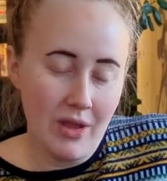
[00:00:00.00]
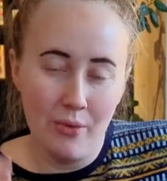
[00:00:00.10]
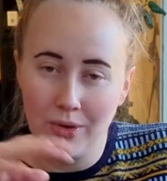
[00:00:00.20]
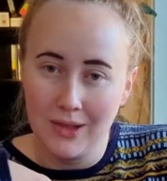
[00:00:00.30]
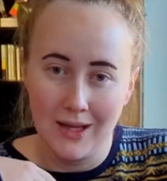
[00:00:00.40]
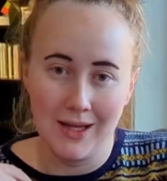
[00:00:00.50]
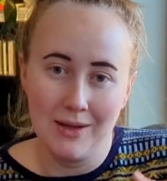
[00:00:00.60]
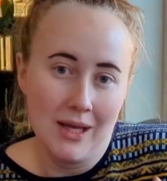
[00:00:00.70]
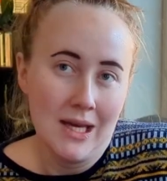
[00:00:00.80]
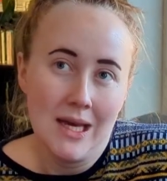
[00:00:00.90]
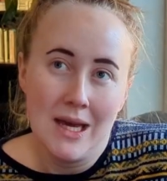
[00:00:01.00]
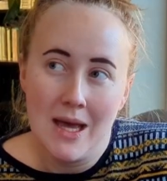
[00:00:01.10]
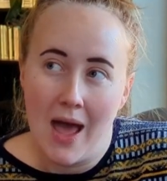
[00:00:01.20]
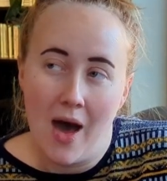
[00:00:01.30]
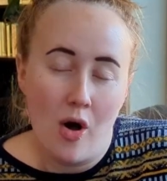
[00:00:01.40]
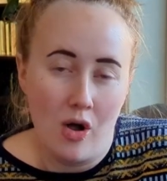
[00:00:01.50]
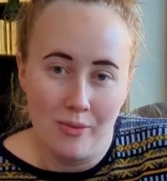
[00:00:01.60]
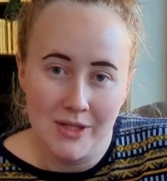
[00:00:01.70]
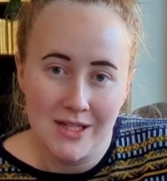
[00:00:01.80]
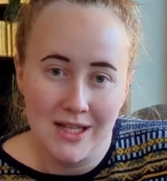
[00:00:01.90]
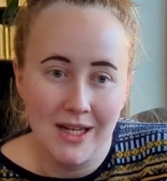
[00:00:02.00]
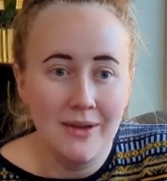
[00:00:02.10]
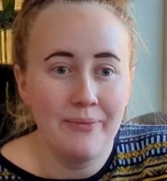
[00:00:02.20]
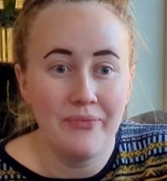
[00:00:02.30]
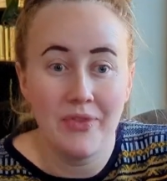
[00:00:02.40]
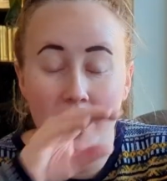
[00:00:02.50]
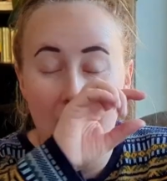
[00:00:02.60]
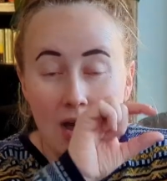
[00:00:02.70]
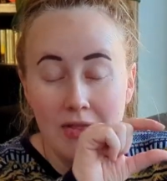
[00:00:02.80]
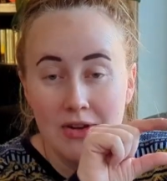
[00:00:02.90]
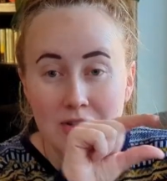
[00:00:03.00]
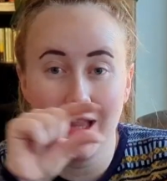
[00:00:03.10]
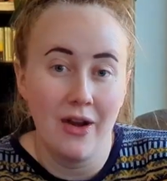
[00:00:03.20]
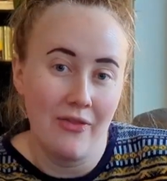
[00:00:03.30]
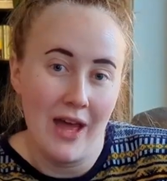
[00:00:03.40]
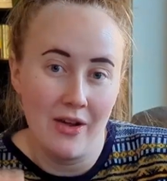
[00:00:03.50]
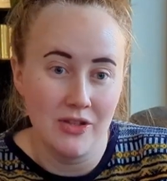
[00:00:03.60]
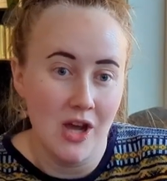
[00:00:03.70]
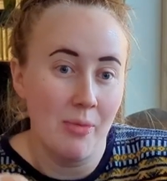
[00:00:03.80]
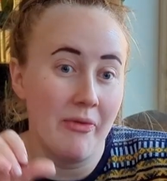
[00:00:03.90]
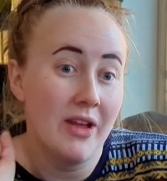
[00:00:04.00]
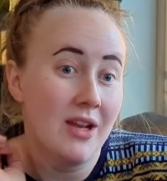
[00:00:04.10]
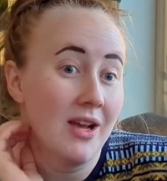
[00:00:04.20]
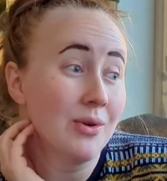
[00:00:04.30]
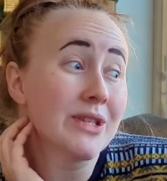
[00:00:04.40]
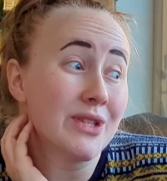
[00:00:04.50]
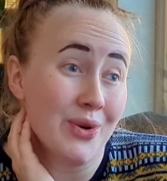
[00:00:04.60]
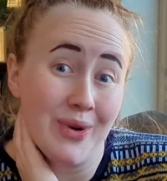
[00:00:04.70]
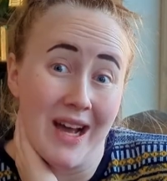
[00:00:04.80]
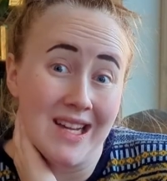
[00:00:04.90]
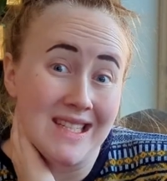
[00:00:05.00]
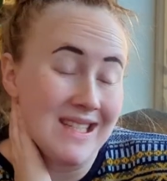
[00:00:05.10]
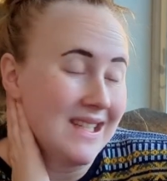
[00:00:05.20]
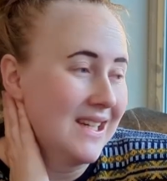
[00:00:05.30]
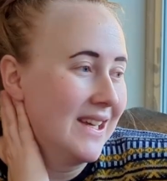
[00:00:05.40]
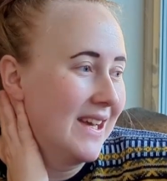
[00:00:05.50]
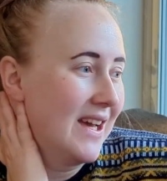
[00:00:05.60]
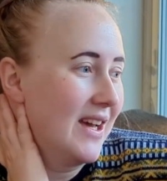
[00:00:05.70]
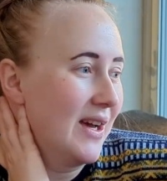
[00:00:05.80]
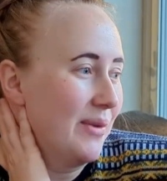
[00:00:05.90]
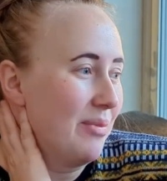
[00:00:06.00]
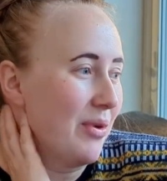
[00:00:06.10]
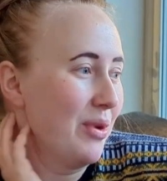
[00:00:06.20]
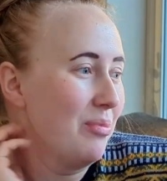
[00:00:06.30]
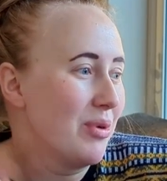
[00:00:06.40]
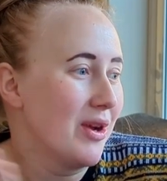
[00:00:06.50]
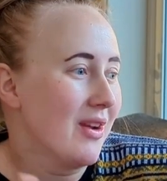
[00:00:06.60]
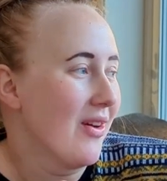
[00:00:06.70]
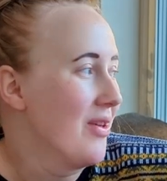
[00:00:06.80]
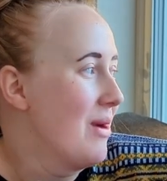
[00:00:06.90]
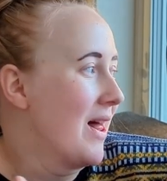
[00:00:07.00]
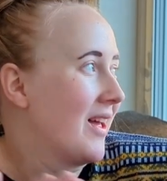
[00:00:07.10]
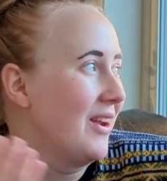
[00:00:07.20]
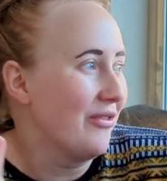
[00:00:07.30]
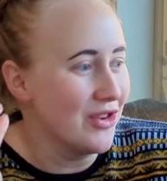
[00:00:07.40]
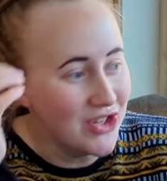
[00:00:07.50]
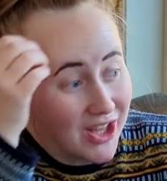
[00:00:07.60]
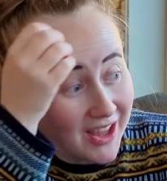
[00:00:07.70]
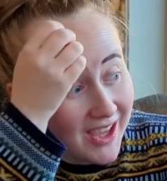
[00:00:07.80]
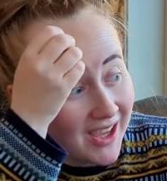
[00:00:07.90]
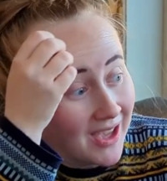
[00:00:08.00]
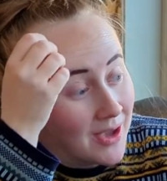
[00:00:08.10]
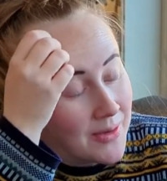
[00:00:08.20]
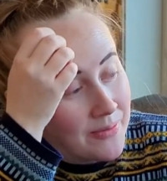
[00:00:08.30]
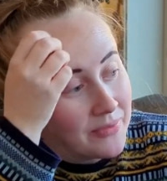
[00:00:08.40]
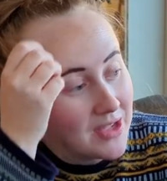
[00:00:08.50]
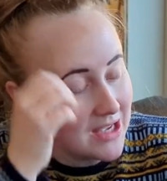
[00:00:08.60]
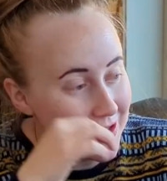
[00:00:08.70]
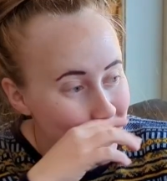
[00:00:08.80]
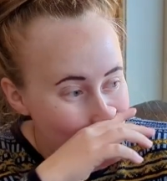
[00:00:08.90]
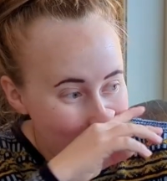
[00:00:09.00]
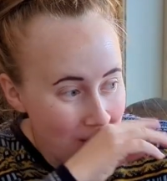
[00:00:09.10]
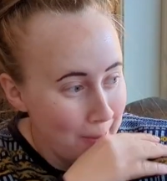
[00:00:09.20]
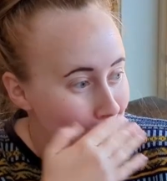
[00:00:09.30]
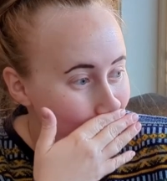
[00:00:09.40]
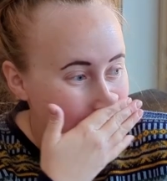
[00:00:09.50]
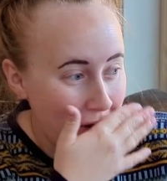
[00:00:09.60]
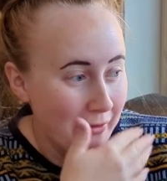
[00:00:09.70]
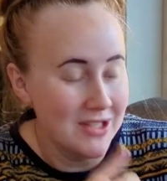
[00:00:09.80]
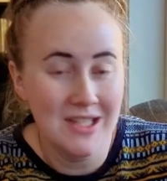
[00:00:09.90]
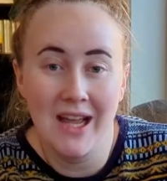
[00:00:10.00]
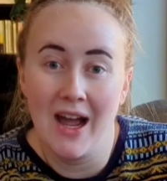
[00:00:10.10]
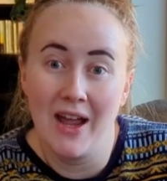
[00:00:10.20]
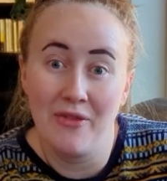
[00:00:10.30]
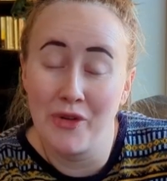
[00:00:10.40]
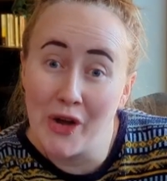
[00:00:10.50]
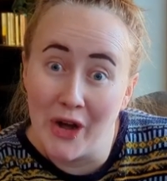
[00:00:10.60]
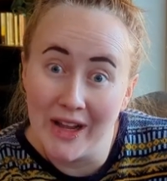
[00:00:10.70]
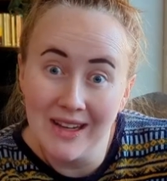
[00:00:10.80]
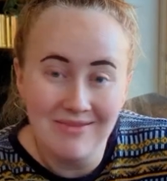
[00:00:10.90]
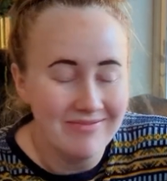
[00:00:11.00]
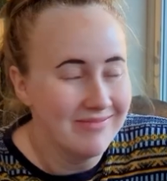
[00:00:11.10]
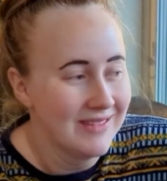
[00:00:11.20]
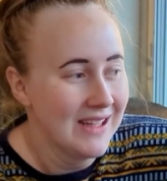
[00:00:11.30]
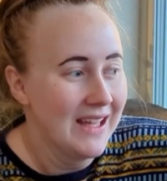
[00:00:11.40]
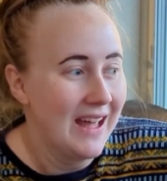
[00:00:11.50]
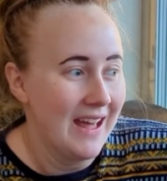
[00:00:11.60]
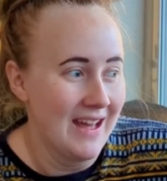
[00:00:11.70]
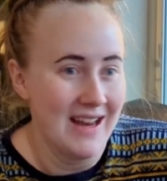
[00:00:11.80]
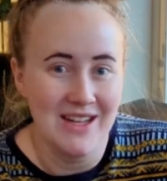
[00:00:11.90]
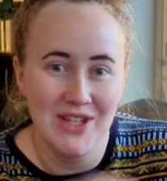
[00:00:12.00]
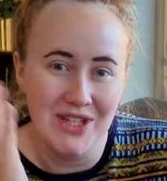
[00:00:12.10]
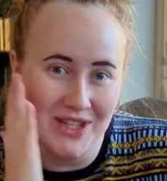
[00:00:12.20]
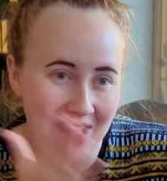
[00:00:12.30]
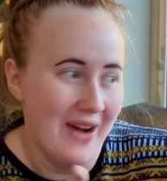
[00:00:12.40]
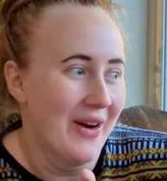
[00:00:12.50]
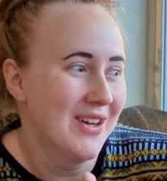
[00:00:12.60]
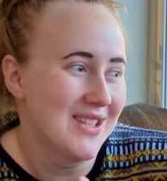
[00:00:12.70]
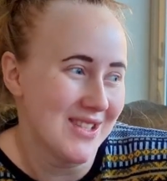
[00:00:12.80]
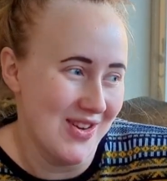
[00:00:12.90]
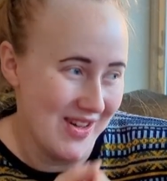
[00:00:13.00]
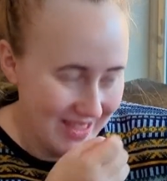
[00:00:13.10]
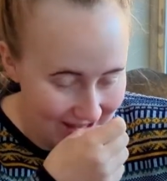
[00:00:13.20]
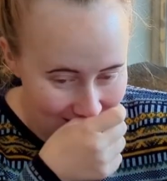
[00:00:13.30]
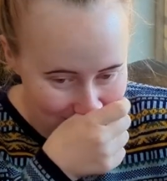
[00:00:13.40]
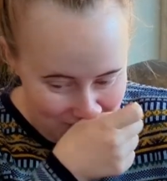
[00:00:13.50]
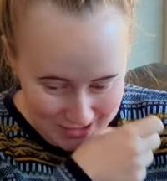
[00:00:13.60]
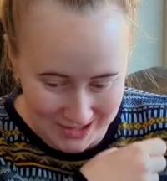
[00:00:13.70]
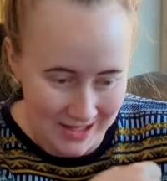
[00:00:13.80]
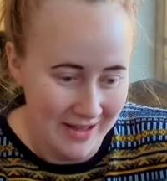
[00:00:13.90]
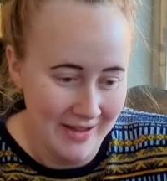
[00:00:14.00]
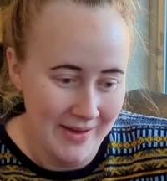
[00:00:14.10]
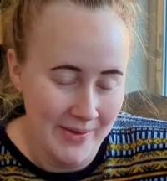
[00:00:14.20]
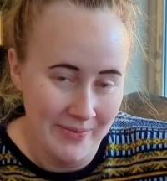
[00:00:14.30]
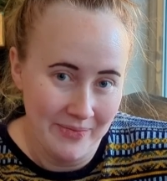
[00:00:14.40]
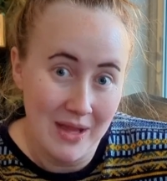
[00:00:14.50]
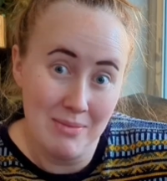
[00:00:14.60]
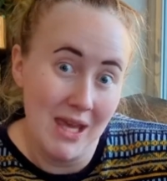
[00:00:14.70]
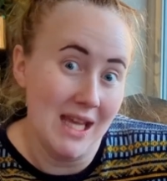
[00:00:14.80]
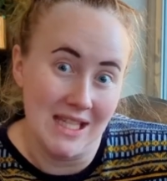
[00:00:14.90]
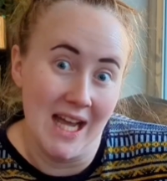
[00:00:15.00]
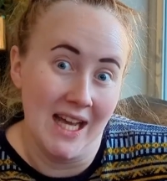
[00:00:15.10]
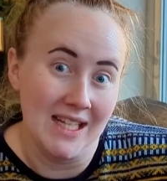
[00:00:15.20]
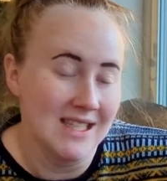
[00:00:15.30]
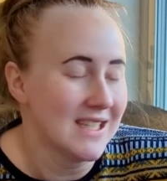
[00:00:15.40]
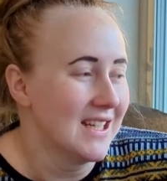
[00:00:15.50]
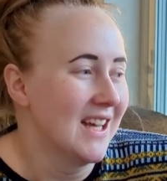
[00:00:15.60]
with like almonds in it, and there's a layer of that on top of it. It was so nice. But we put it on the balcony for chilling yesterday, and obviously I forgot it, and I just now saw that it was being attacked.